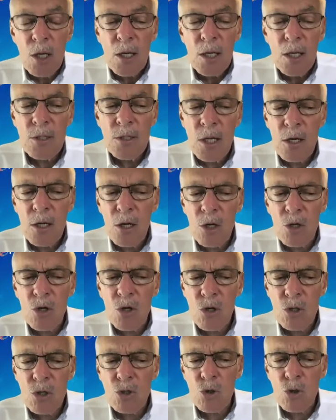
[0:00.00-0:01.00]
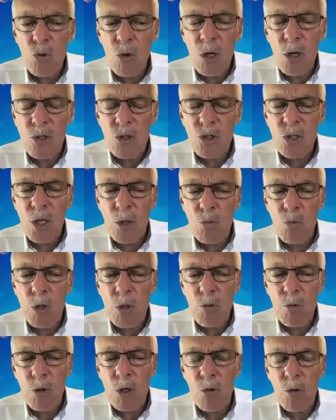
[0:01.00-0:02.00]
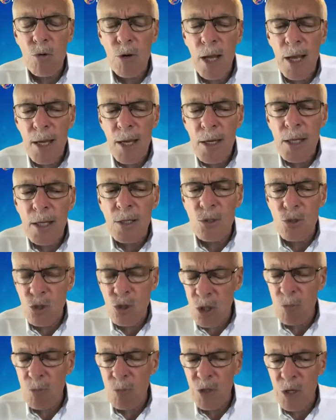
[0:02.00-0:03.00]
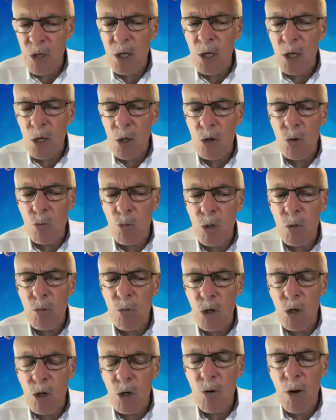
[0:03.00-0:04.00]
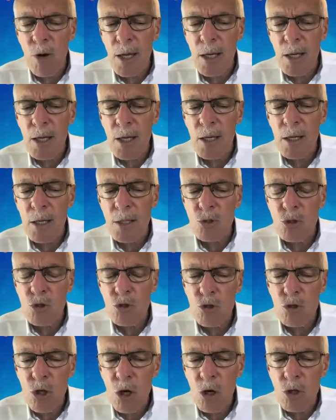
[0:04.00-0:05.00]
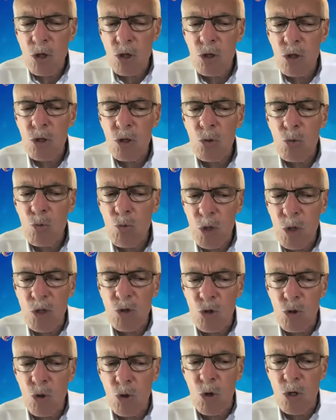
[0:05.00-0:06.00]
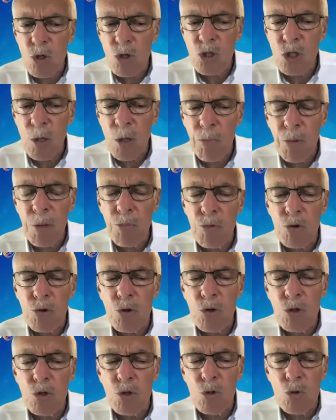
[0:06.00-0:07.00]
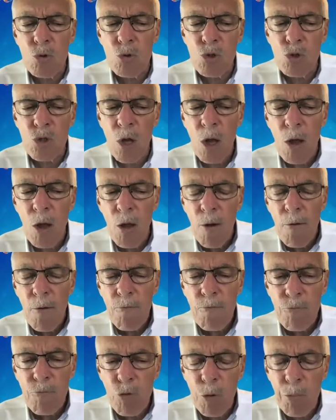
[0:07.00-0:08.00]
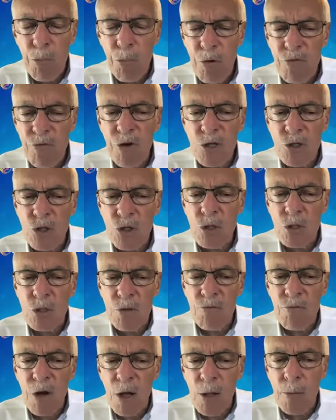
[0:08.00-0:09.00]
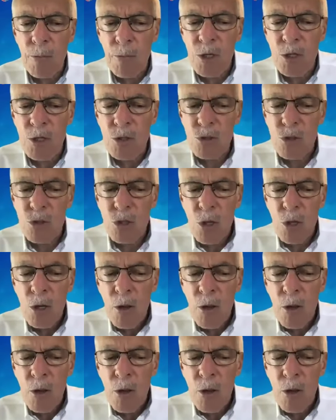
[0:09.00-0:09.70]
And then it occurred to us that we were creating something here. We were creating an instructional resource that people could use for professional development.